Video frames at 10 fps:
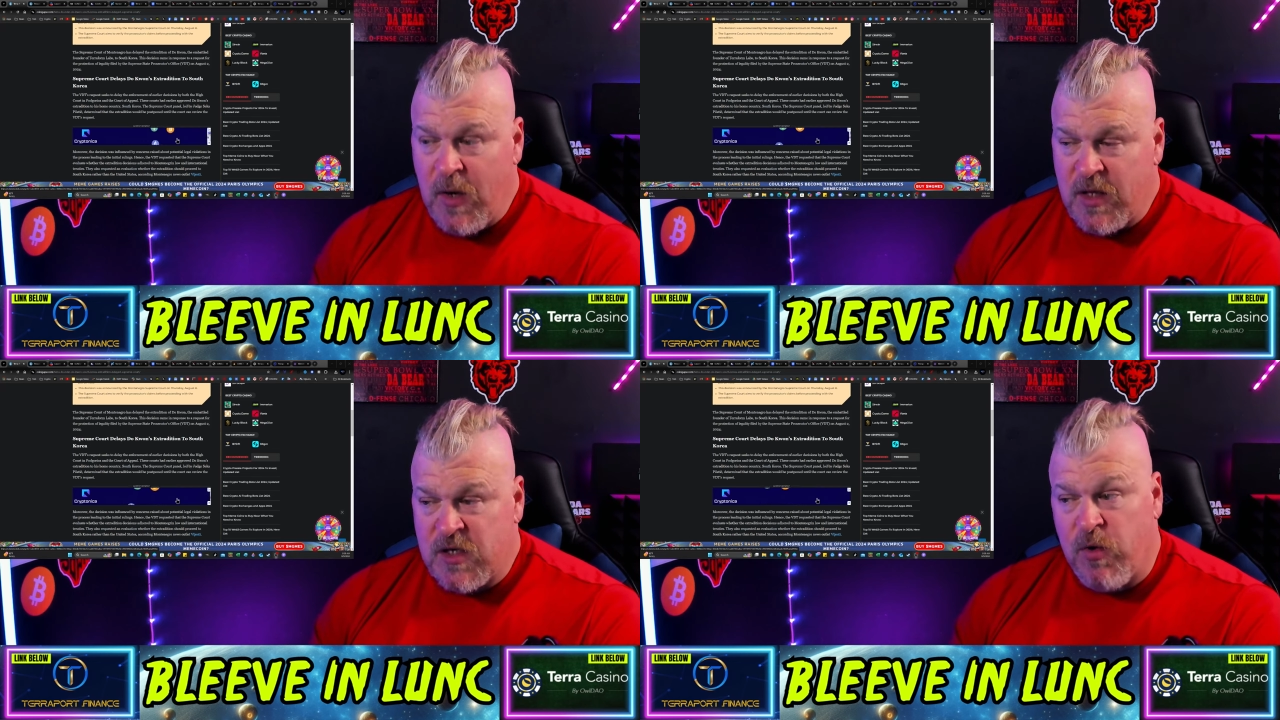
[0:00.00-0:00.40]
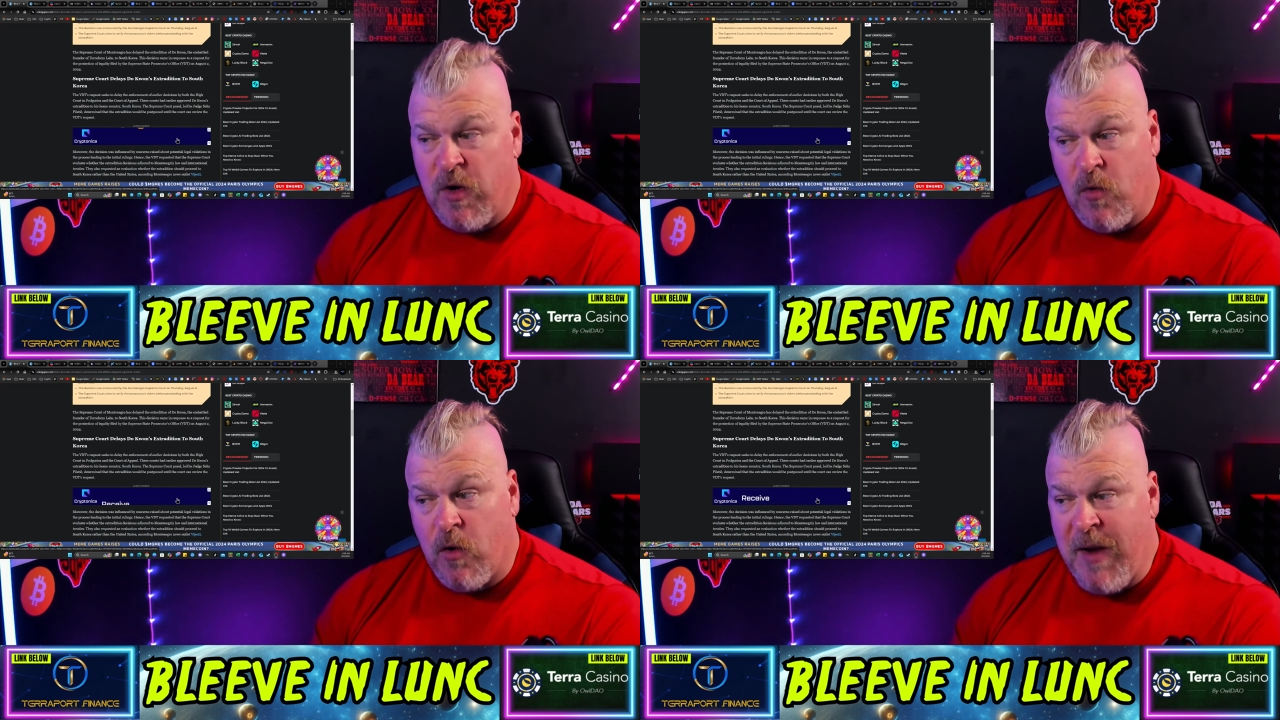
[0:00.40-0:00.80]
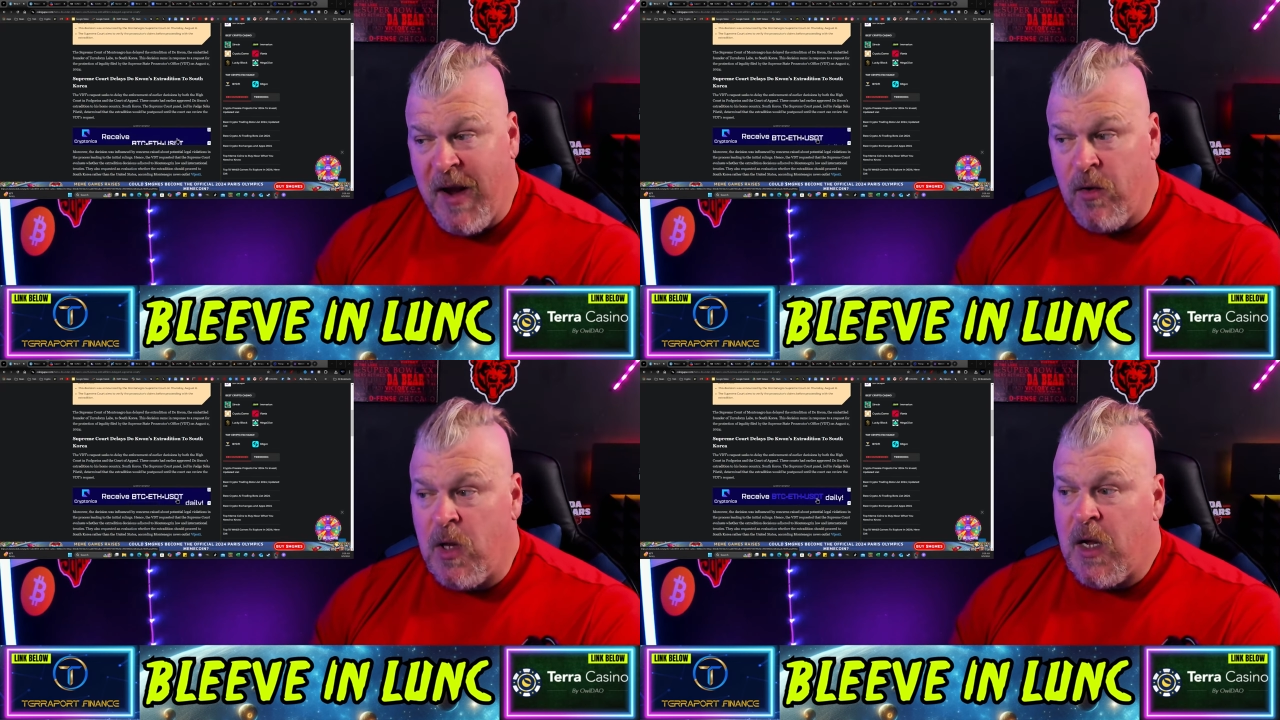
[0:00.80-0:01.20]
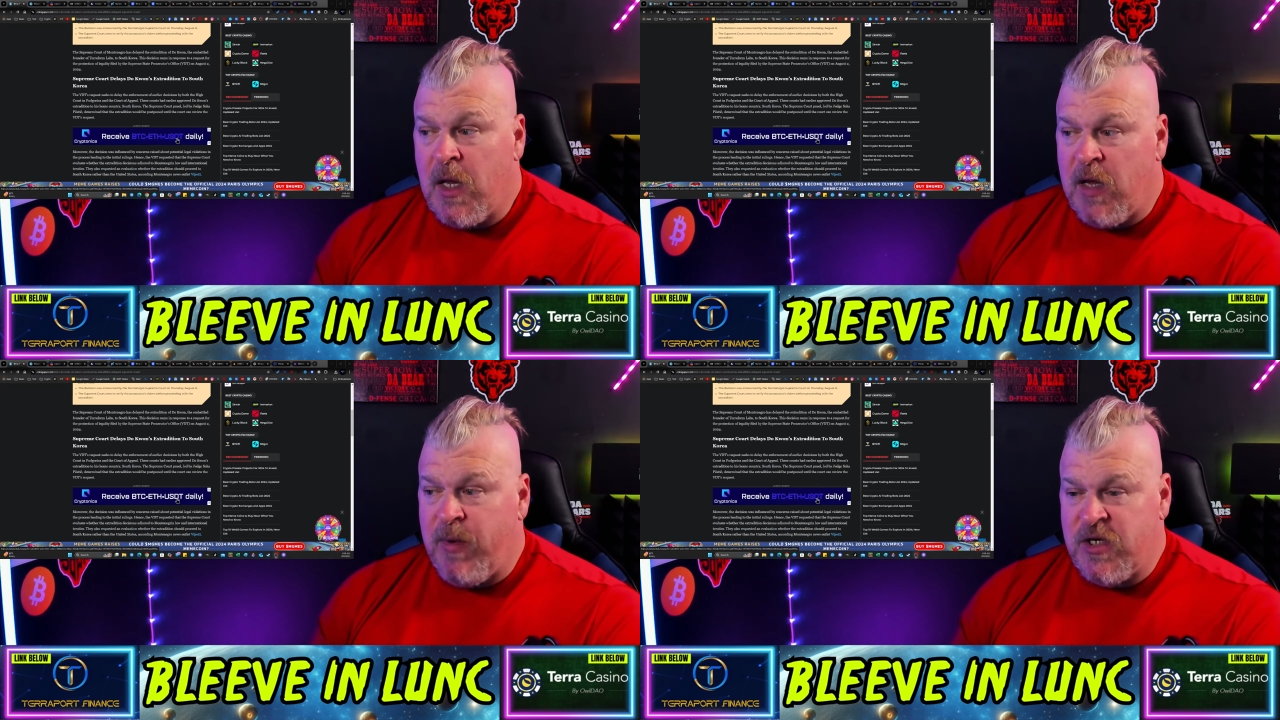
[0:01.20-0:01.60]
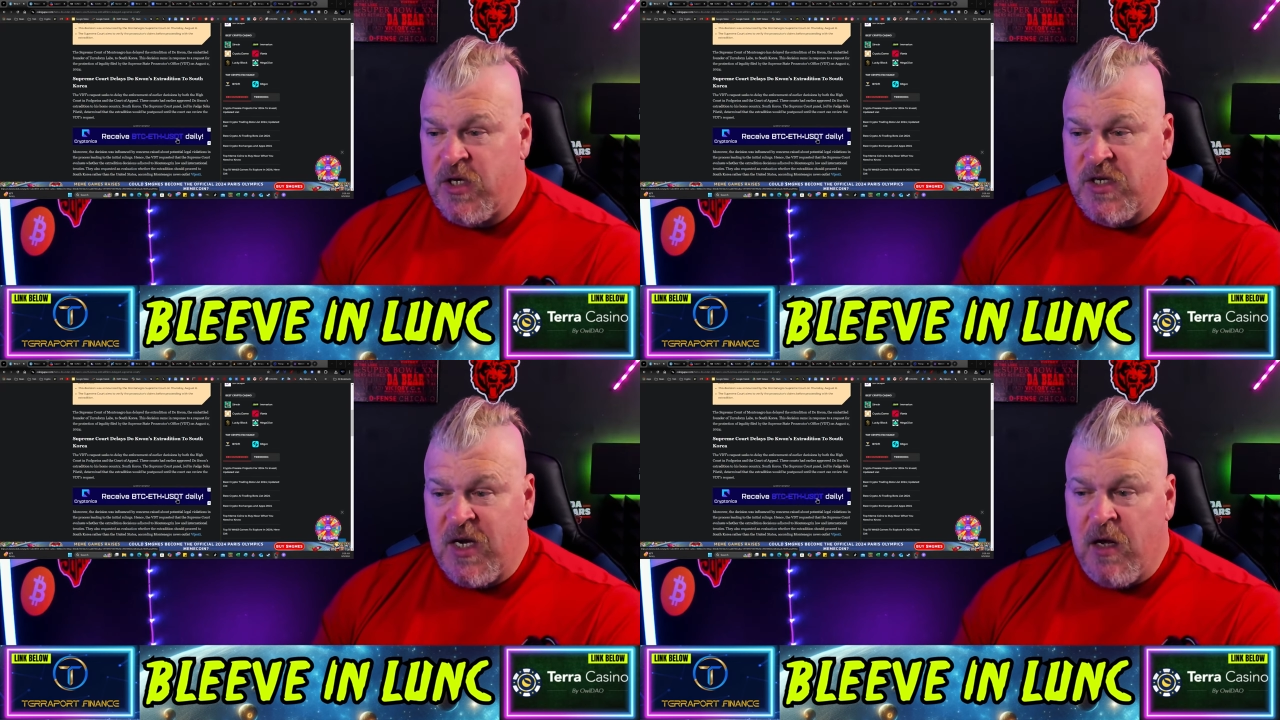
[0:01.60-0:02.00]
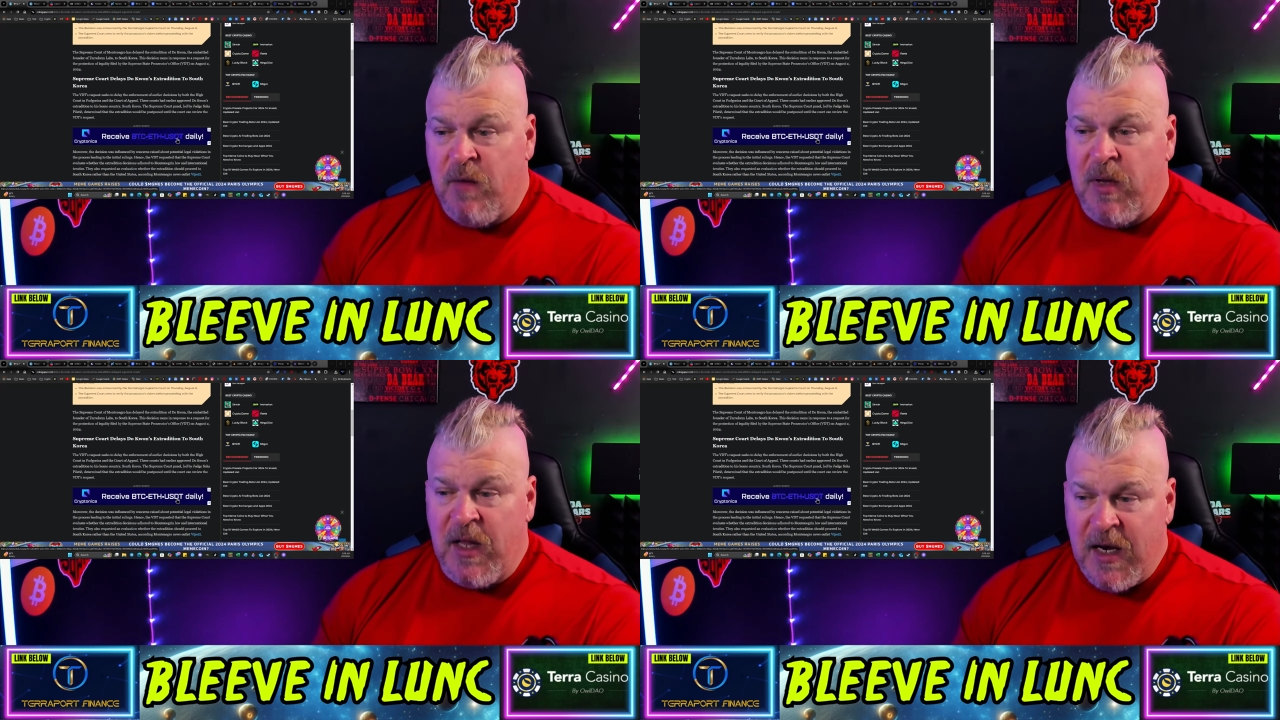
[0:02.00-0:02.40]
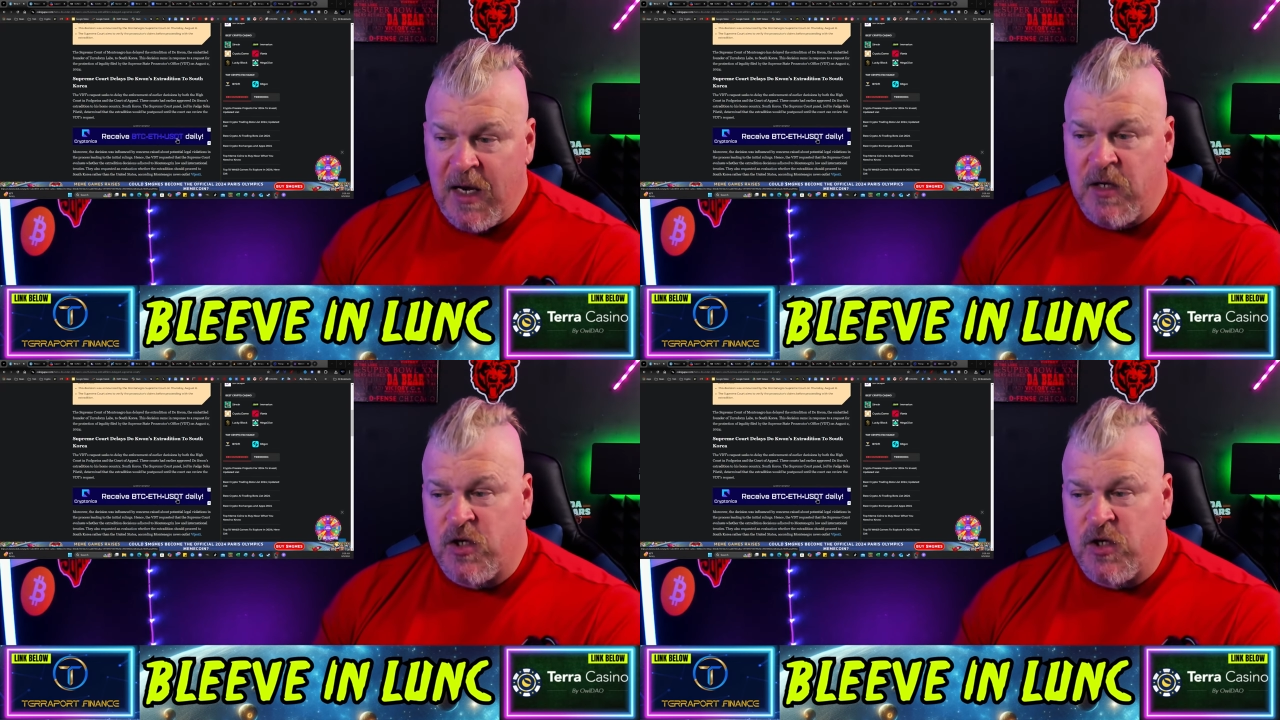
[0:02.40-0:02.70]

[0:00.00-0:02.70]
The Supreme Court panel, led by Judge Sika Poletic,